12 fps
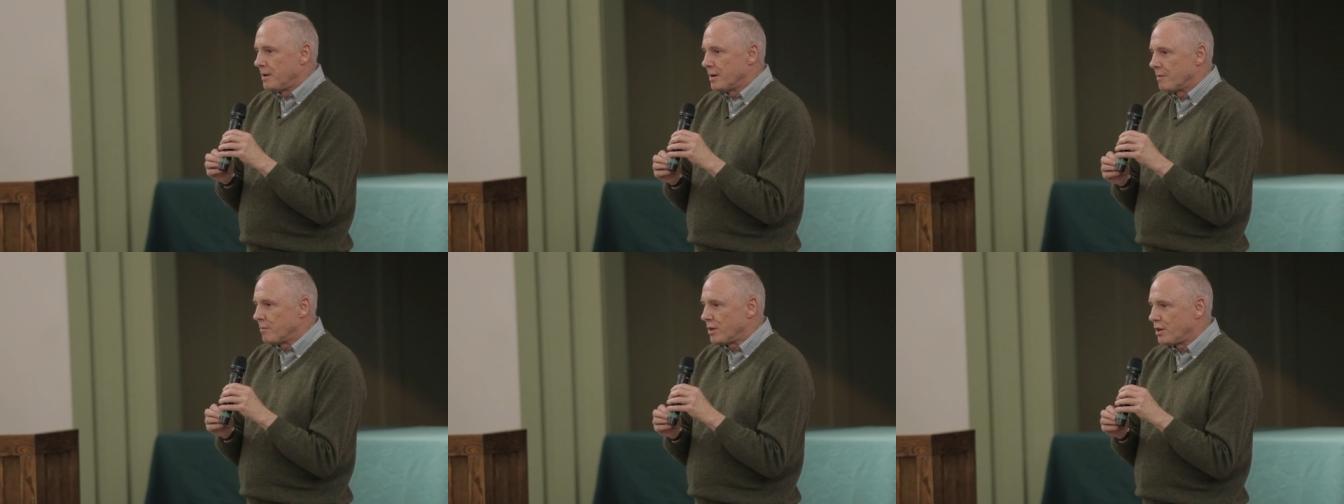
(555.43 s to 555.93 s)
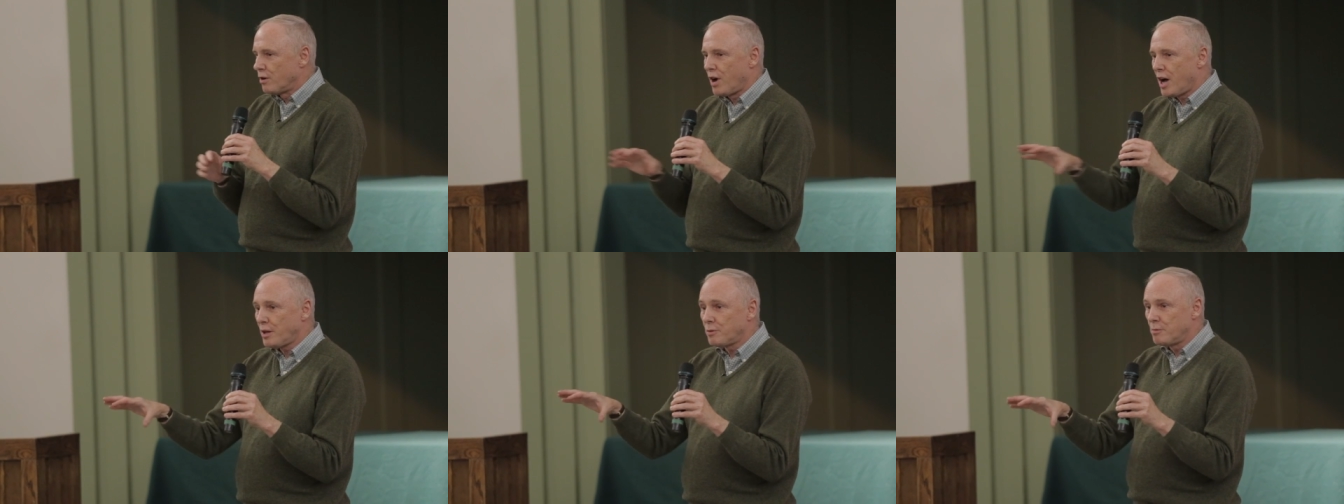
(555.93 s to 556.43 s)
Um, you know,
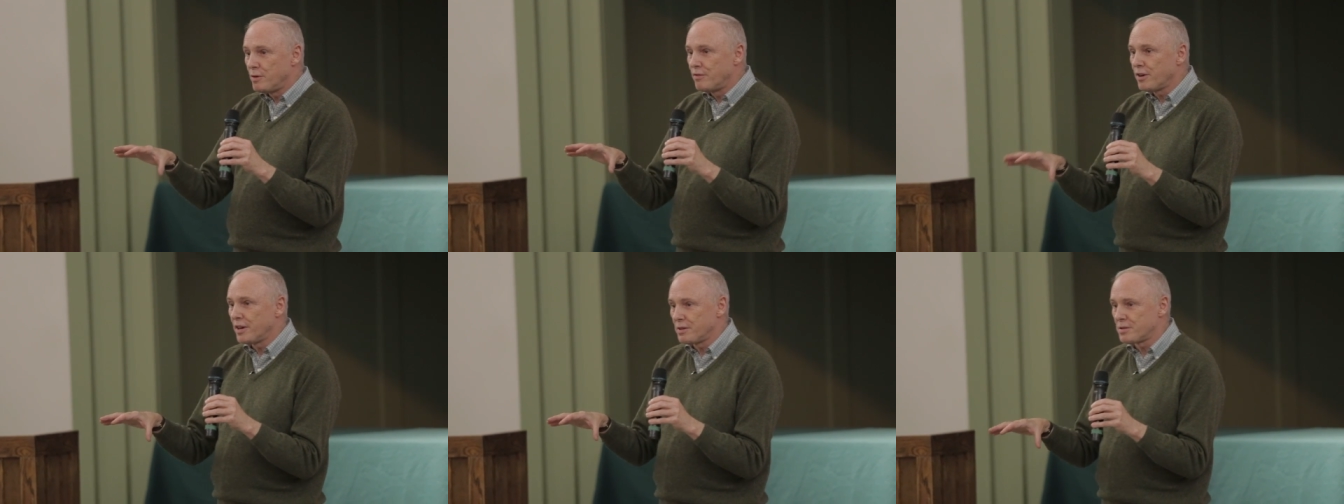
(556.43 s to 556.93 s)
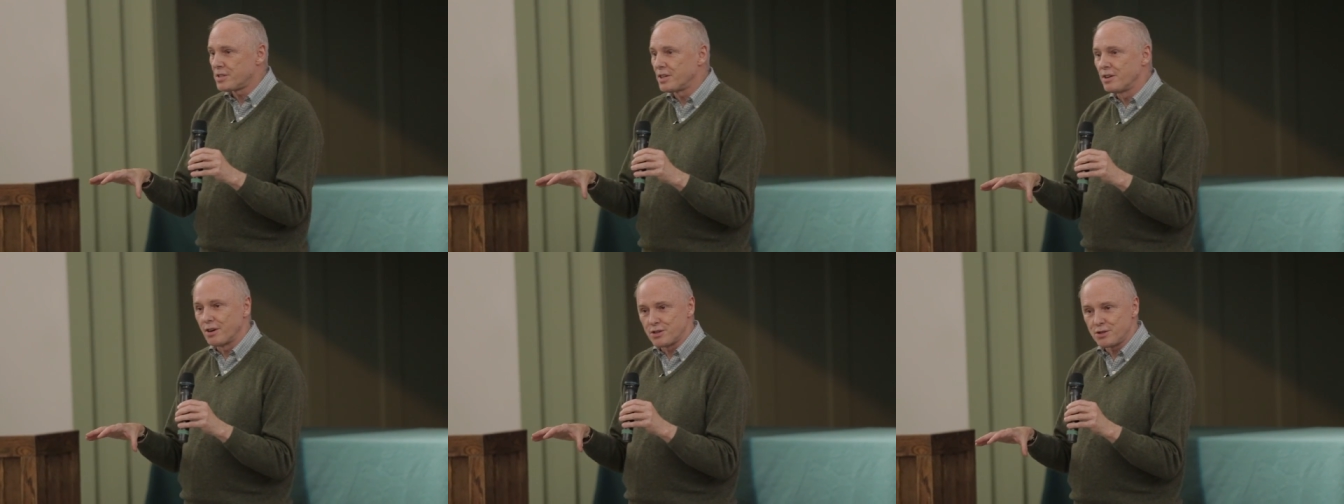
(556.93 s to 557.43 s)
Hahn would be very
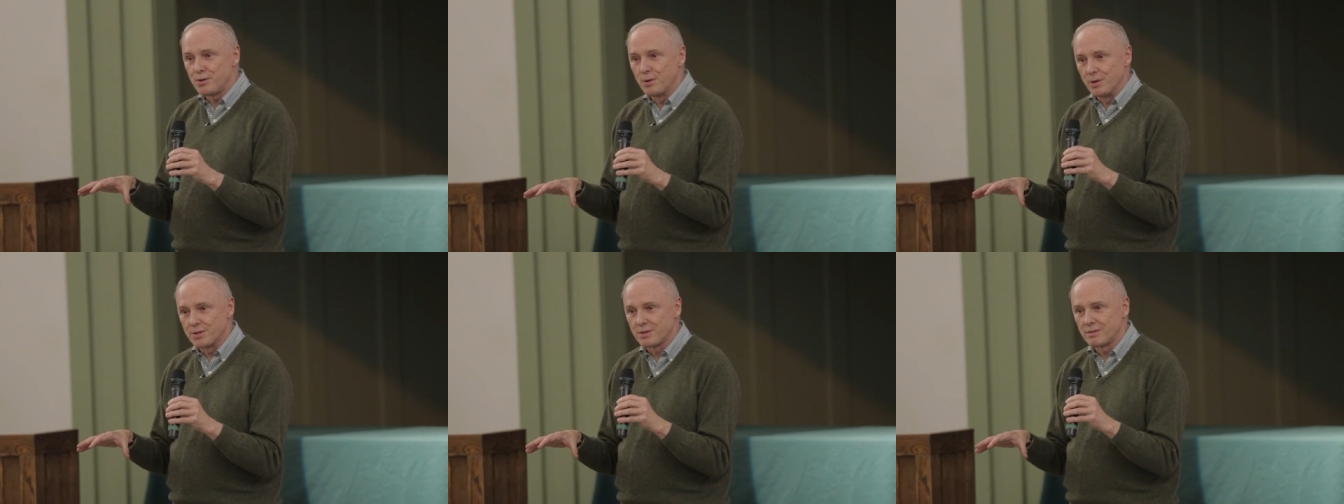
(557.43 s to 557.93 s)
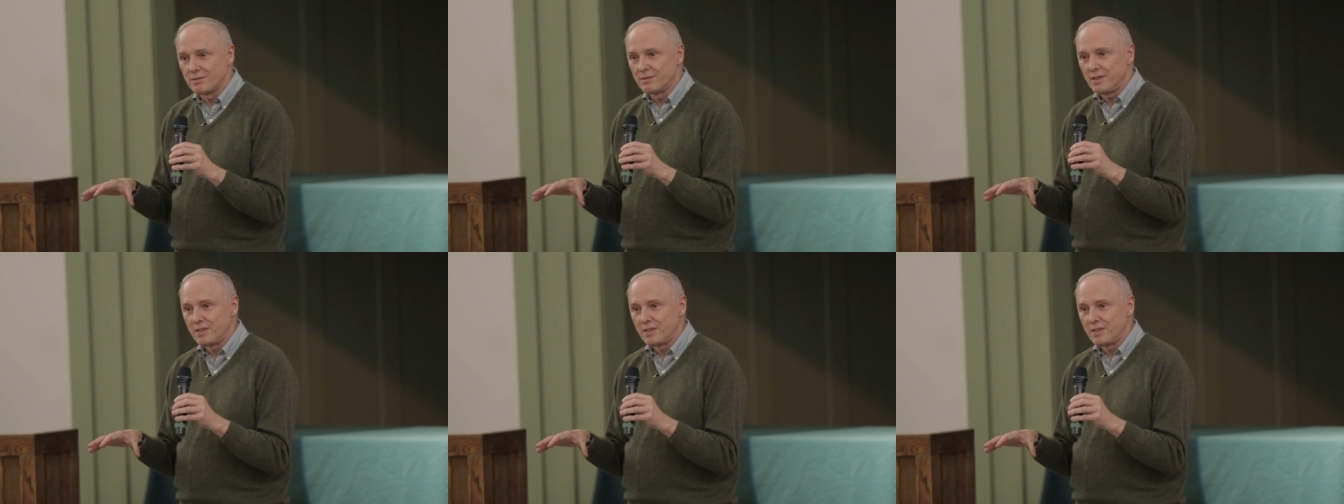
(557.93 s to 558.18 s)
interested in our schools.